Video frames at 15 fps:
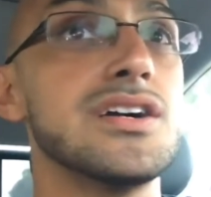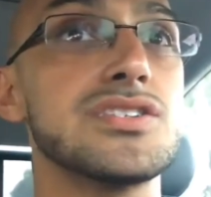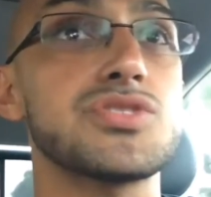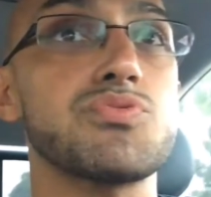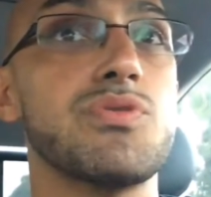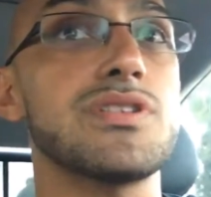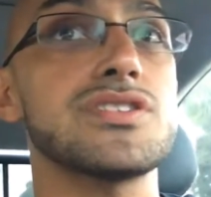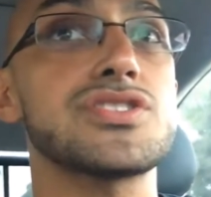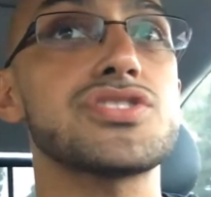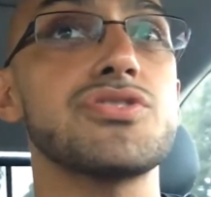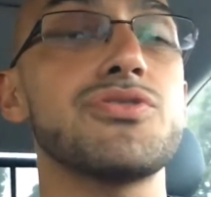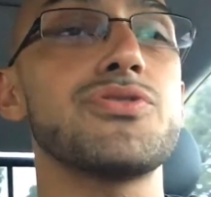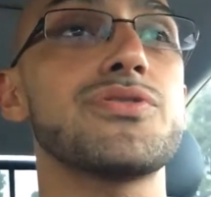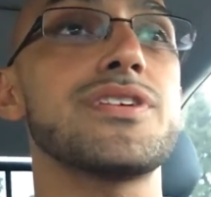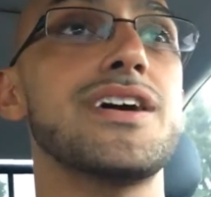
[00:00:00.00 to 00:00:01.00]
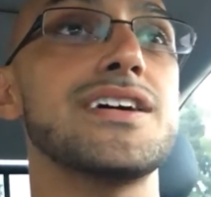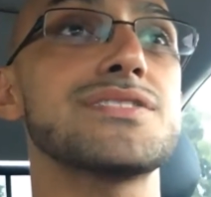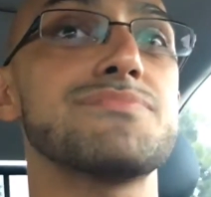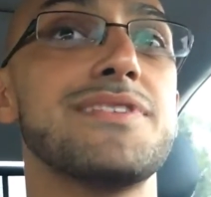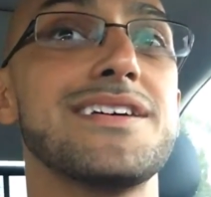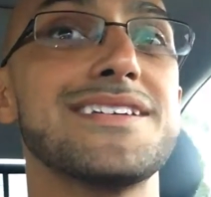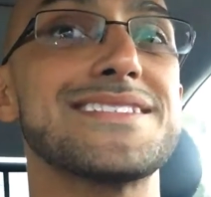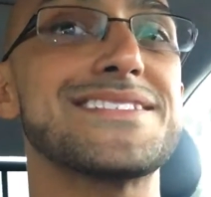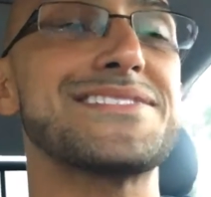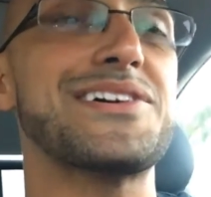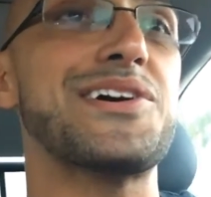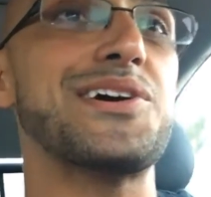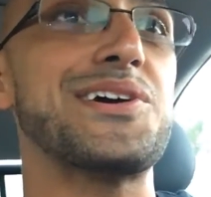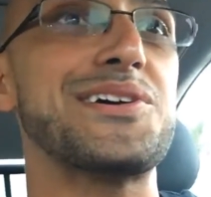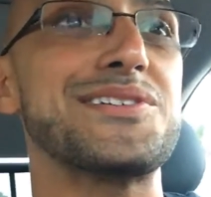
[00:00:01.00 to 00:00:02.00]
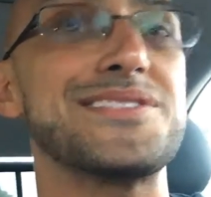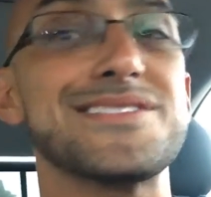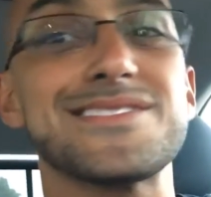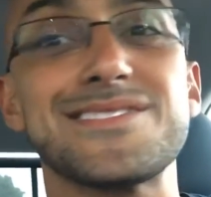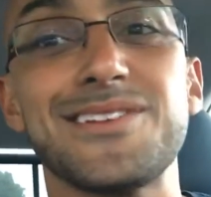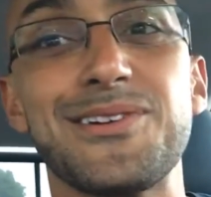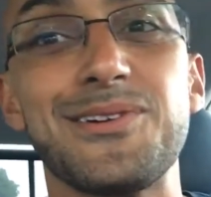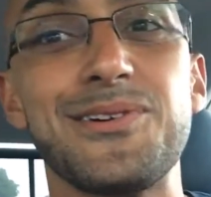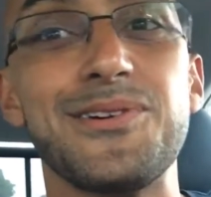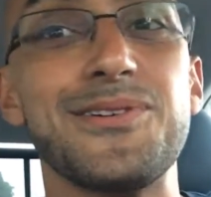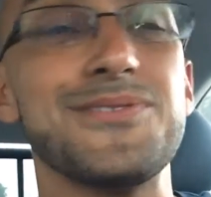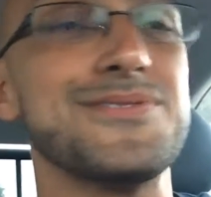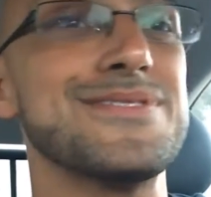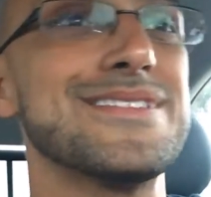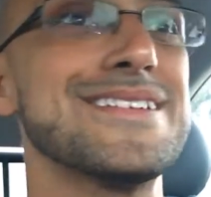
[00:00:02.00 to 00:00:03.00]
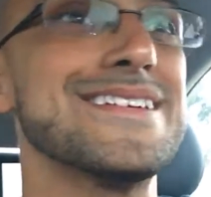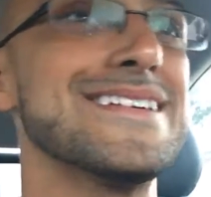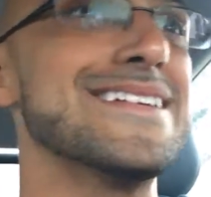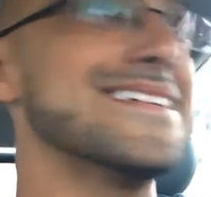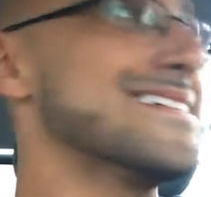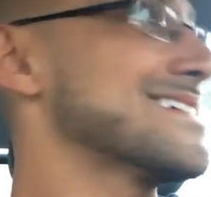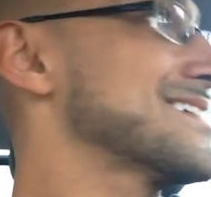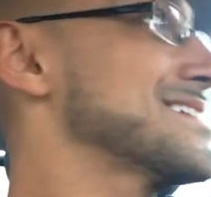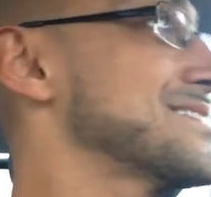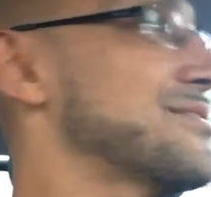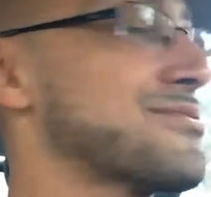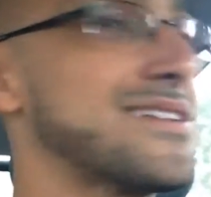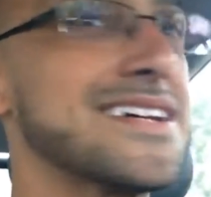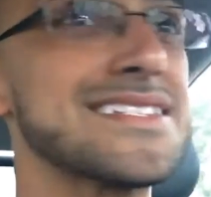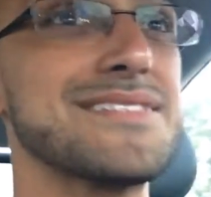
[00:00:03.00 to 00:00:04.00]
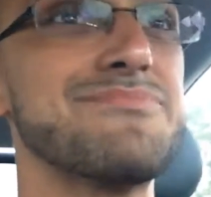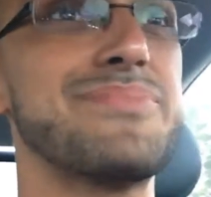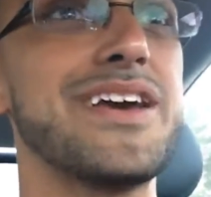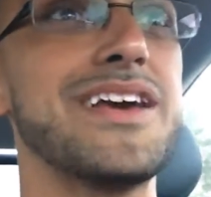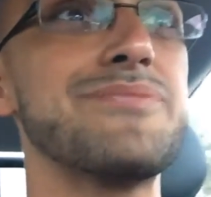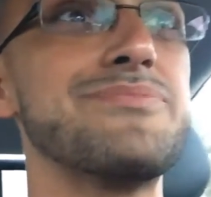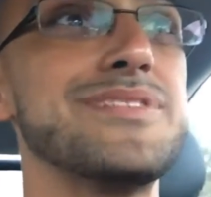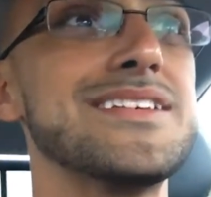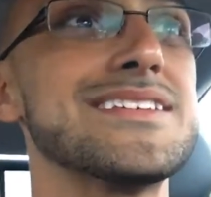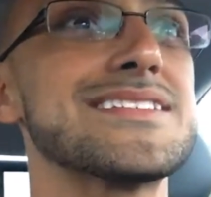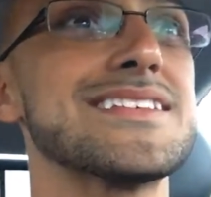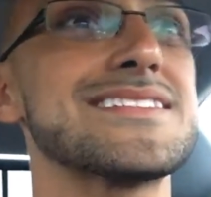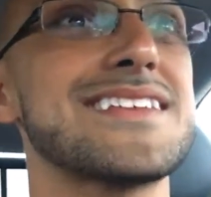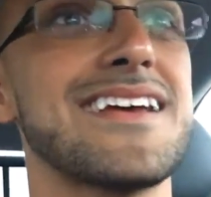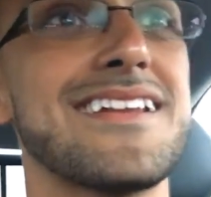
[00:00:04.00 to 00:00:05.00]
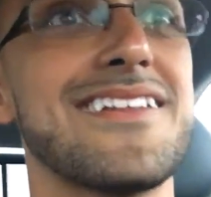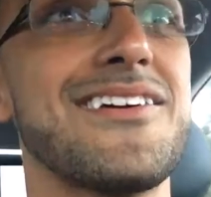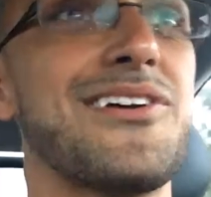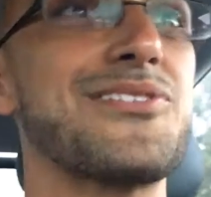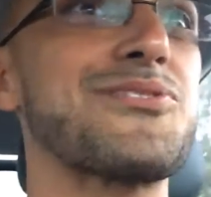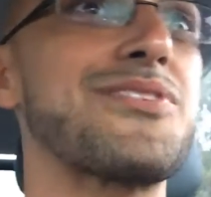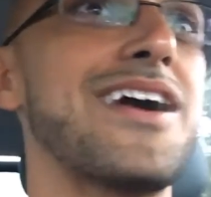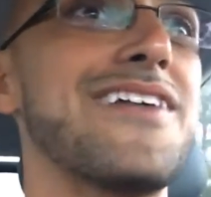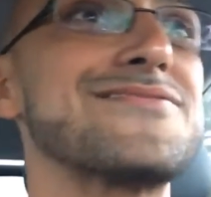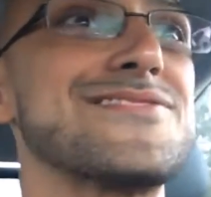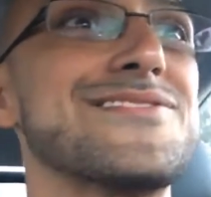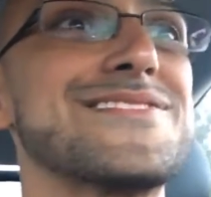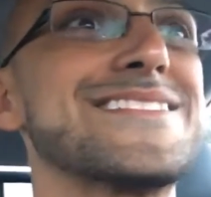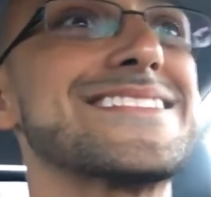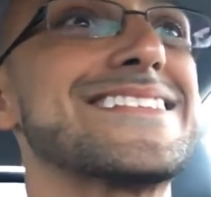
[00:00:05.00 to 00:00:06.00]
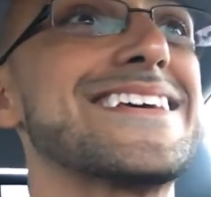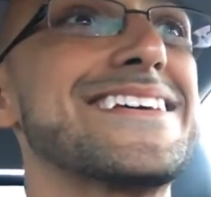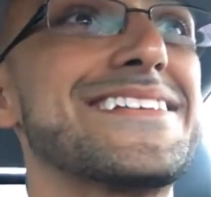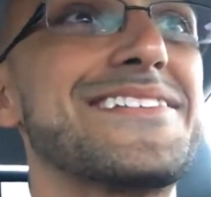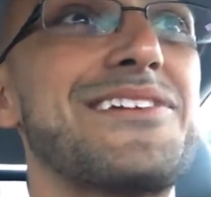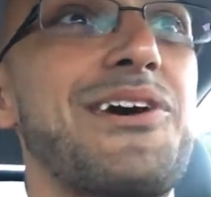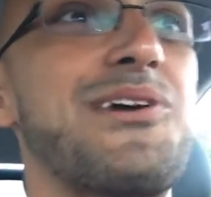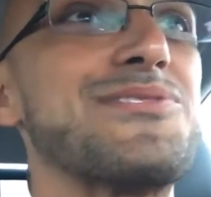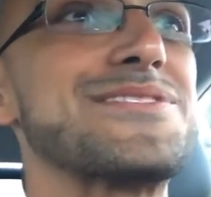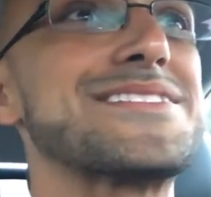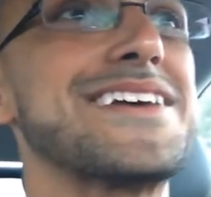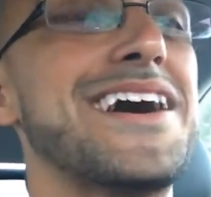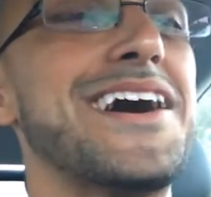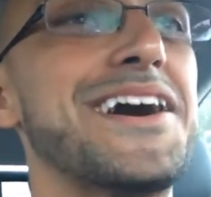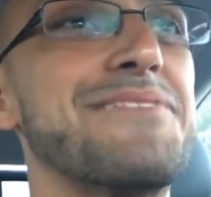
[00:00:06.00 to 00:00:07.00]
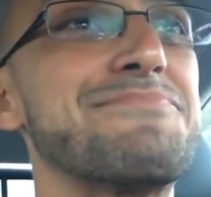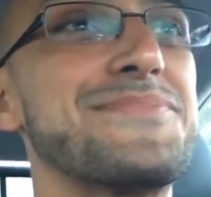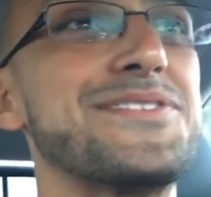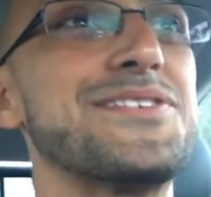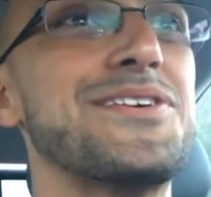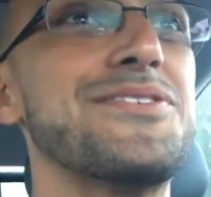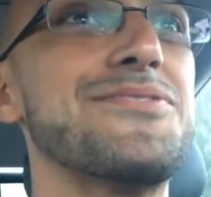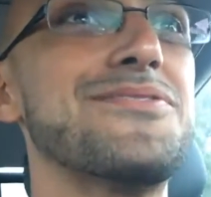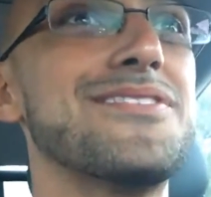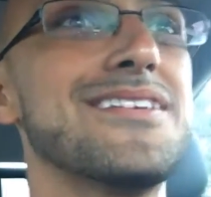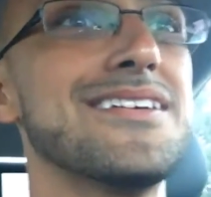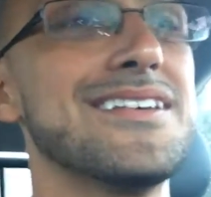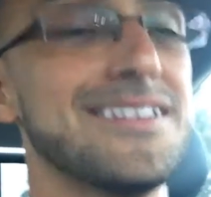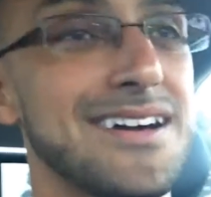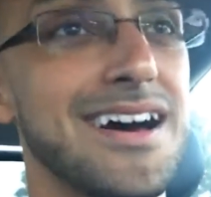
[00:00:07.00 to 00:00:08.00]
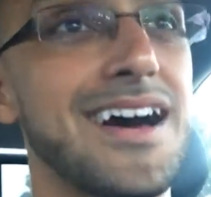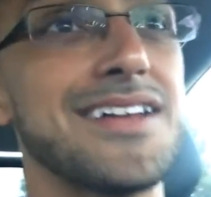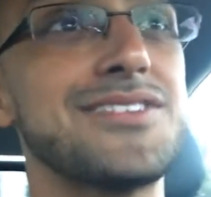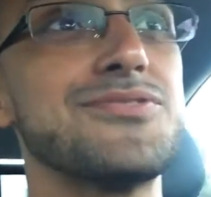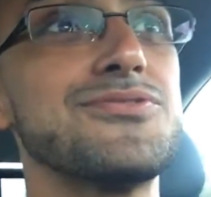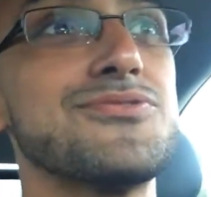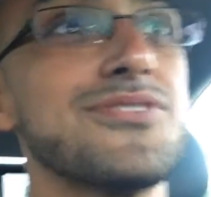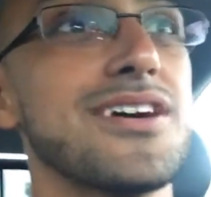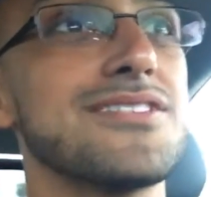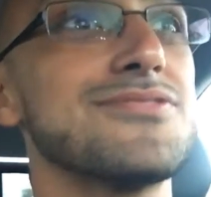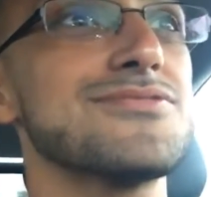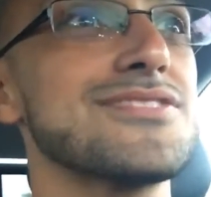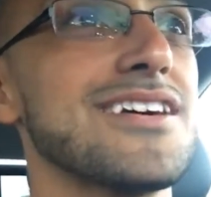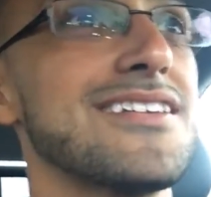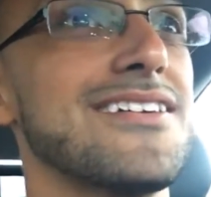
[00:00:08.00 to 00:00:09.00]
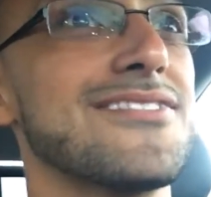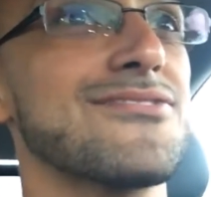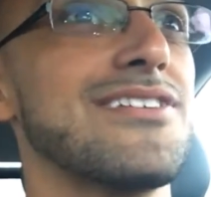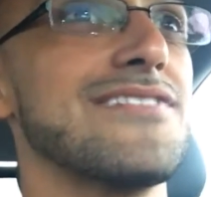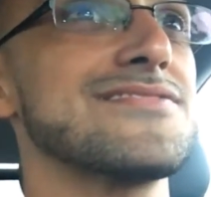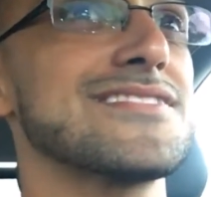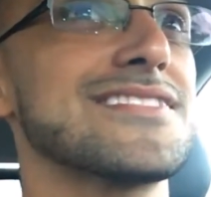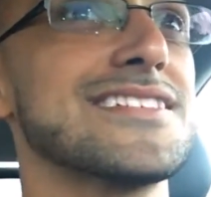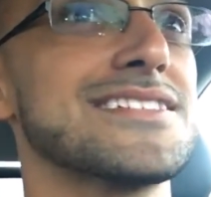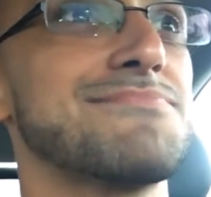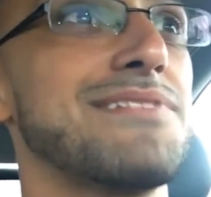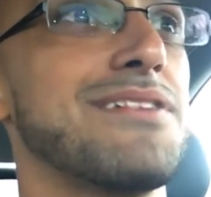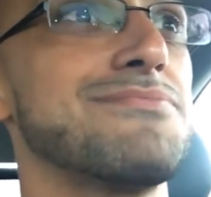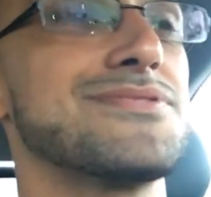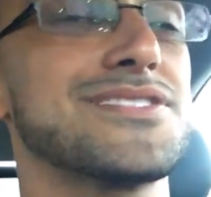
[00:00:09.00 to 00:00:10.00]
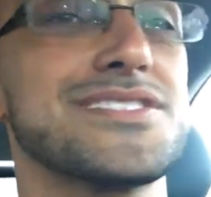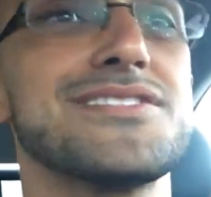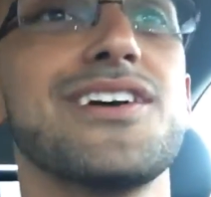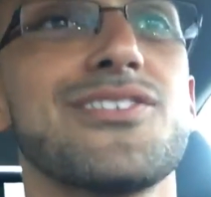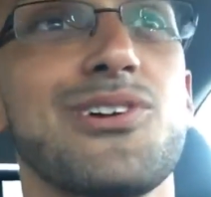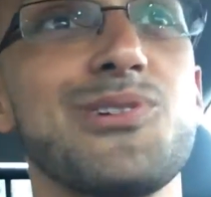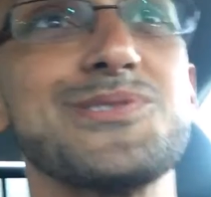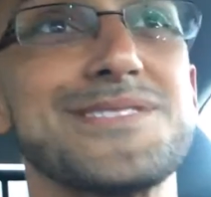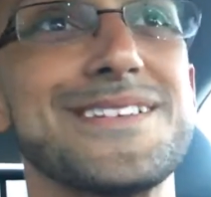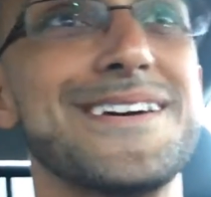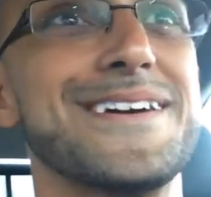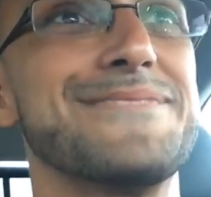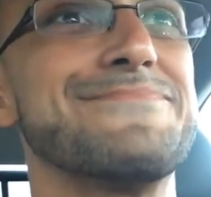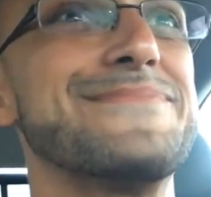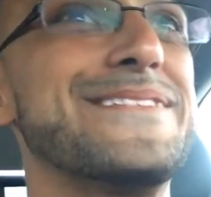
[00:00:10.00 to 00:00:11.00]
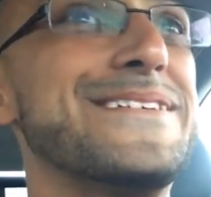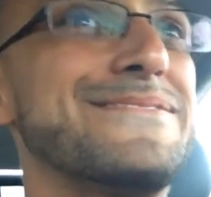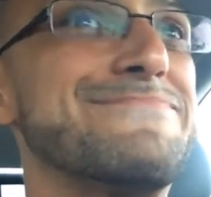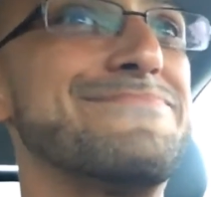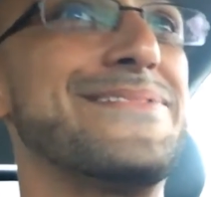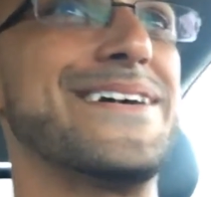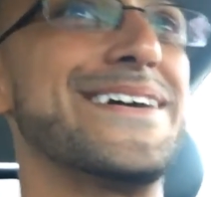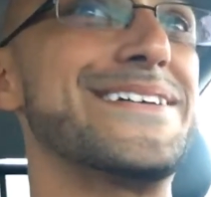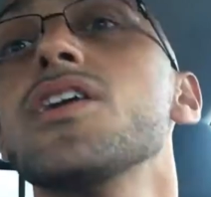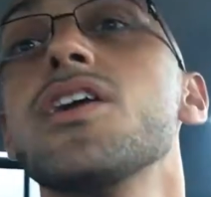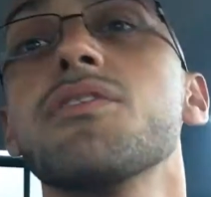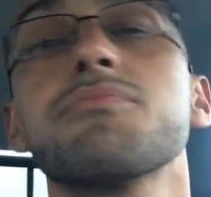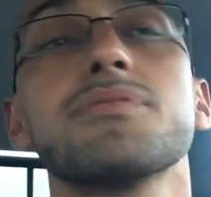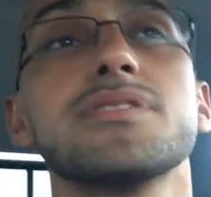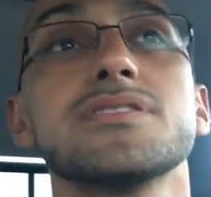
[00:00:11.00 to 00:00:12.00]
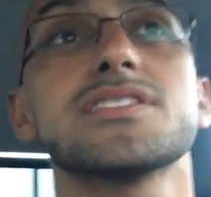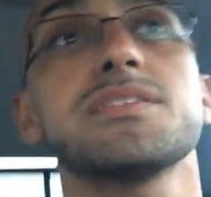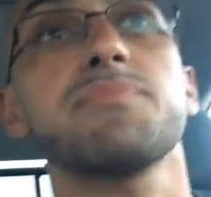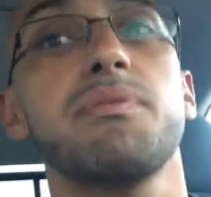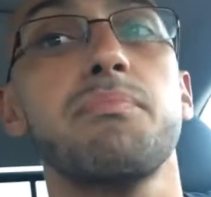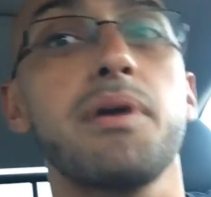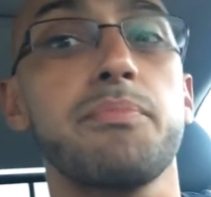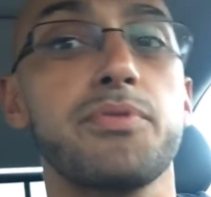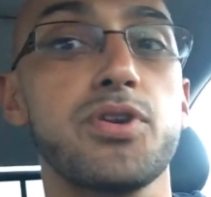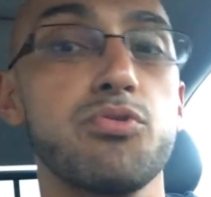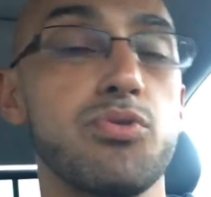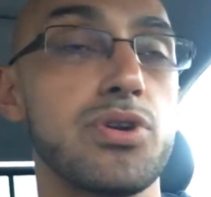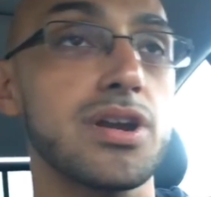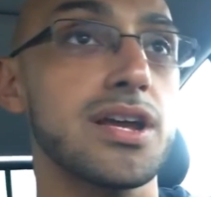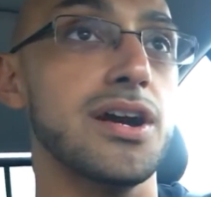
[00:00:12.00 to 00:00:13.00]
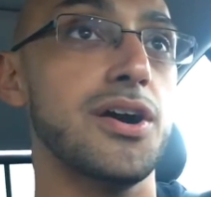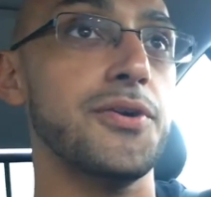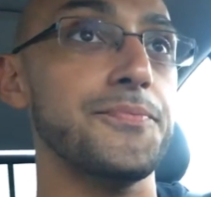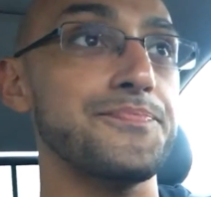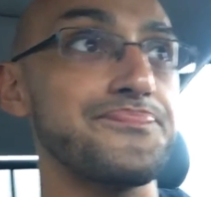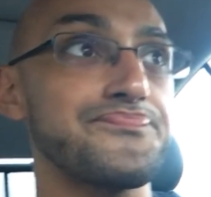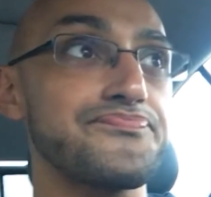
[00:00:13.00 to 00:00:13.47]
just wanna show you guys, man, it's not all, you know, kissing babies and signing autographs on this end all the time, you know? I do sign autographs and kiss babies, just not all the time. But I'm gonna sip on my pre-workout,